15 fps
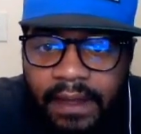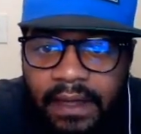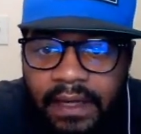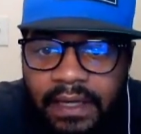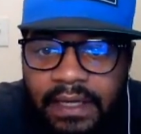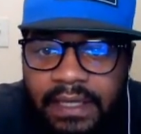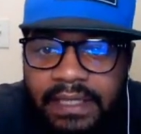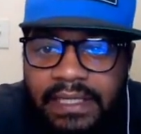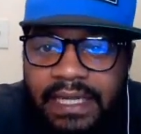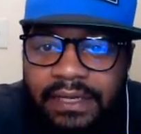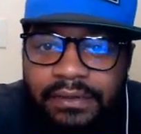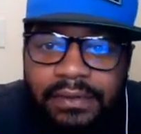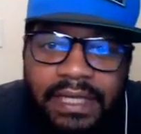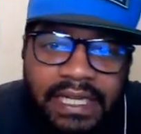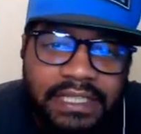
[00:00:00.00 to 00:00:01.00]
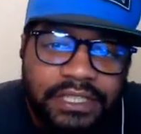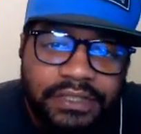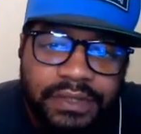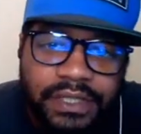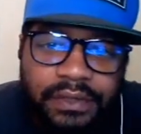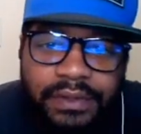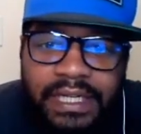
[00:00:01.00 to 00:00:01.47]
uh, that'll let
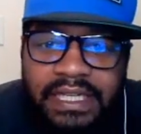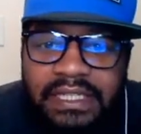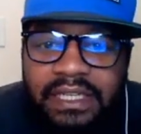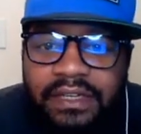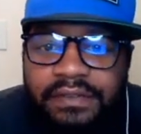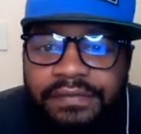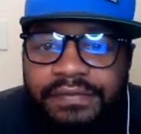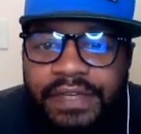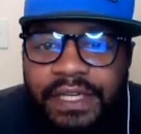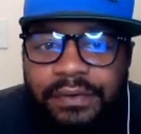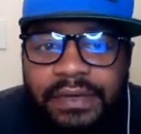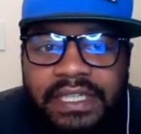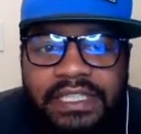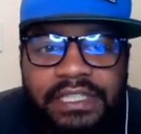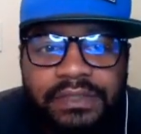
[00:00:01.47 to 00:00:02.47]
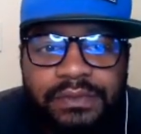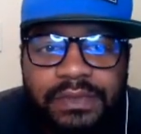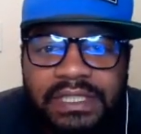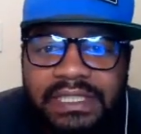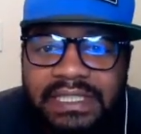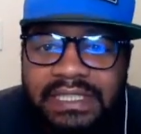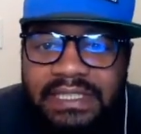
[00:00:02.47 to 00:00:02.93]
you know that the configuration
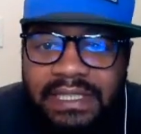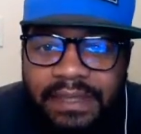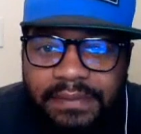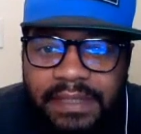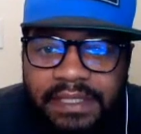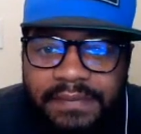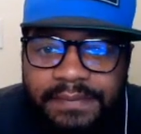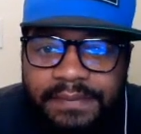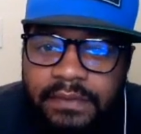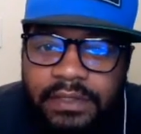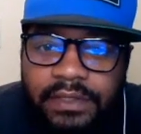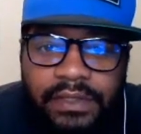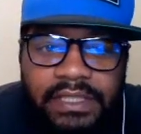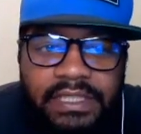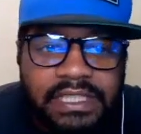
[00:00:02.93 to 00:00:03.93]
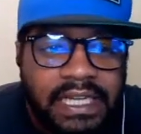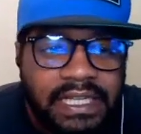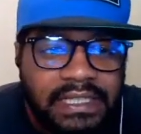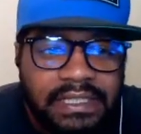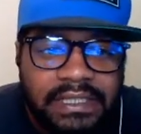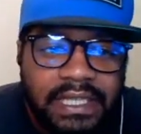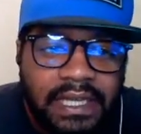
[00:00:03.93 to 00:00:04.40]
was accepted. So the
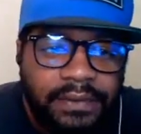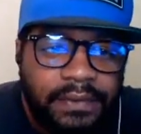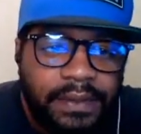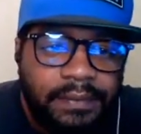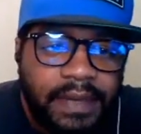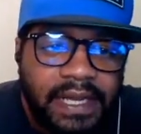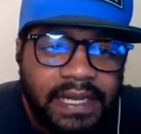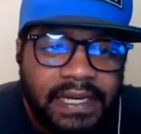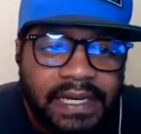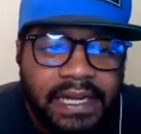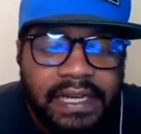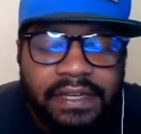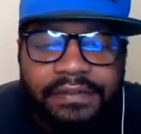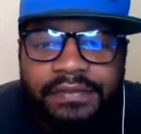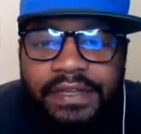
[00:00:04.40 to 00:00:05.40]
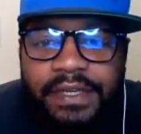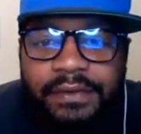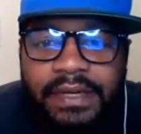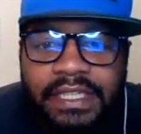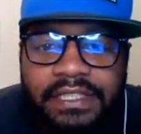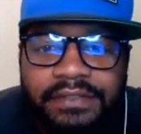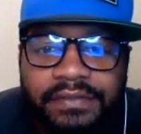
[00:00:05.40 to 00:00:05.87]
changes that we made in that
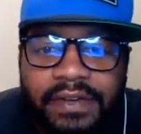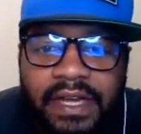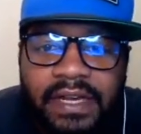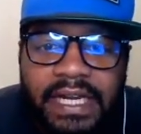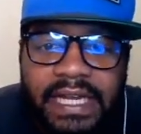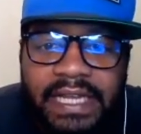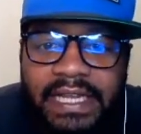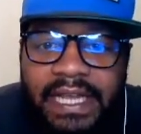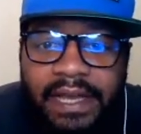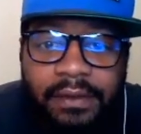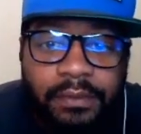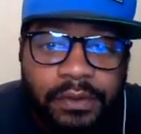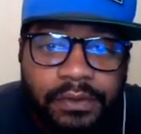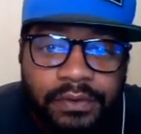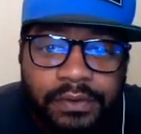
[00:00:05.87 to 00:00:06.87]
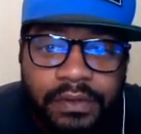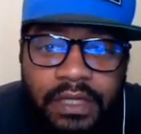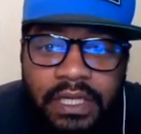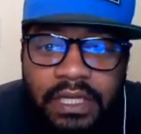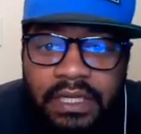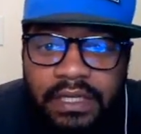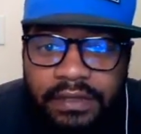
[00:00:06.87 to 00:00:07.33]
configuration file, that YAML
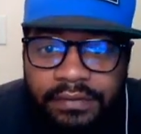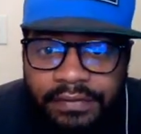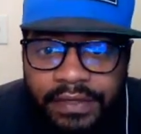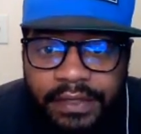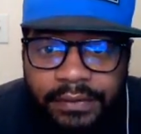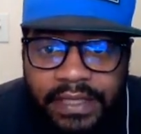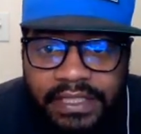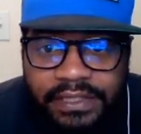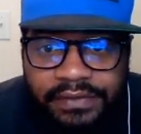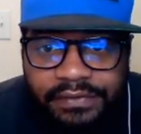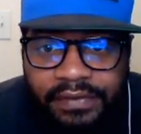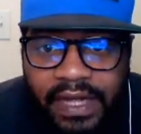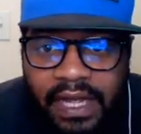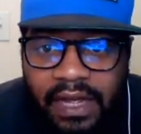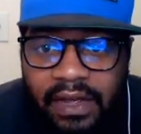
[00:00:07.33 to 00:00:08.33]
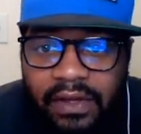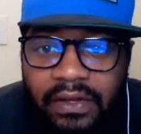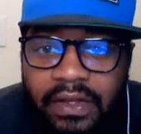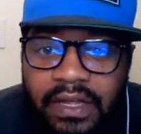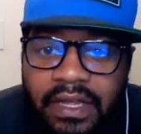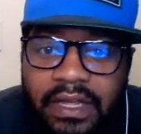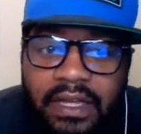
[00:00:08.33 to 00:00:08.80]
configuration file,
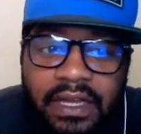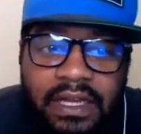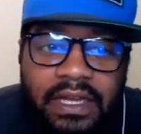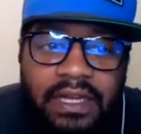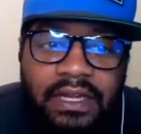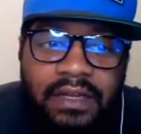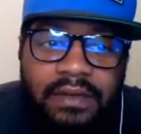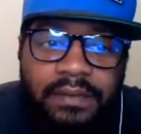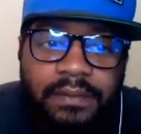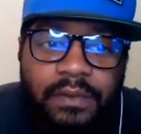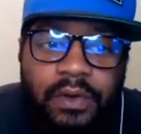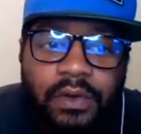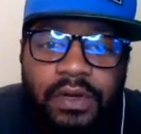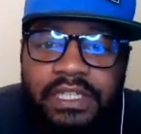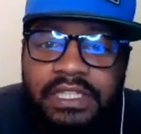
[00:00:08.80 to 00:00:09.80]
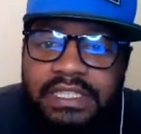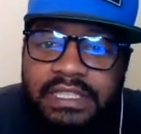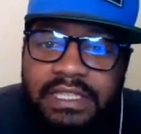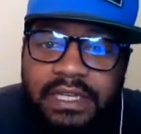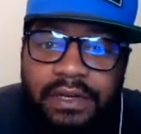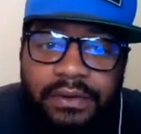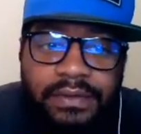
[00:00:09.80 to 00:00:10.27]
um, are good
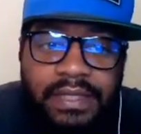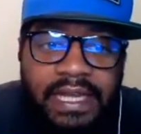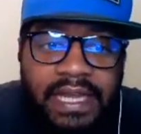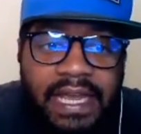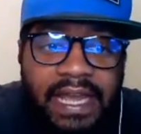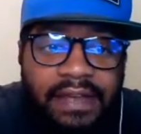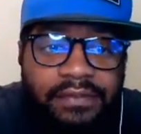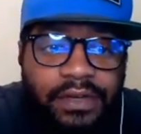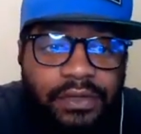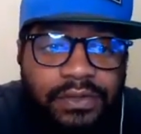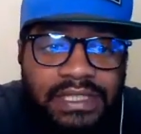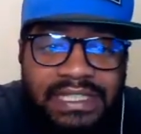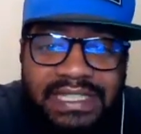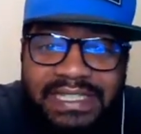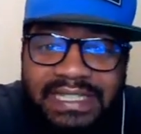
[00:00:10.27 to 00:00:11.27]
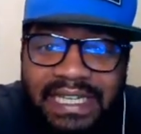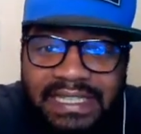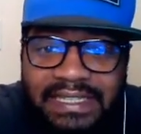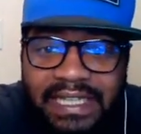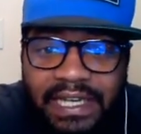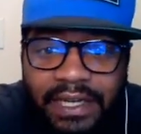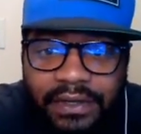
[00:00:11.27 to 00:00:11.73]
to go. They have no
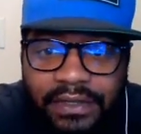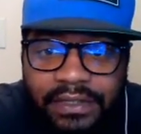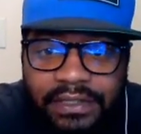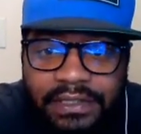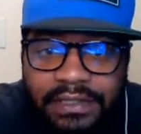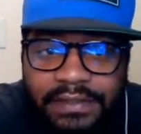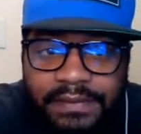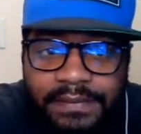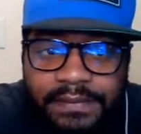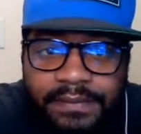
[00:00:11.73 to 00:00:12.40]
syntax errors.